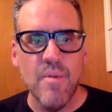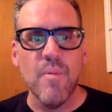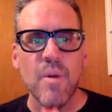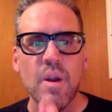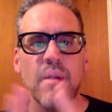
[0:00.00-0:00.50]

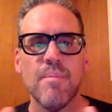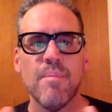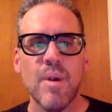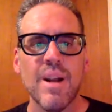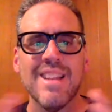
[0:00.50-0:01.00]
We're
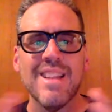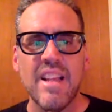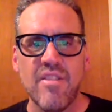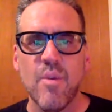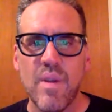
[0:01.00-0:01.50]
gonna
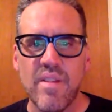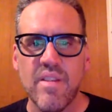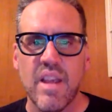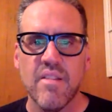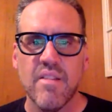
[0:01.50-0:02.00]
list the
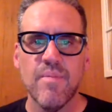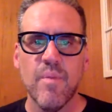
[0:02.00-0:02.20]
whiskeys,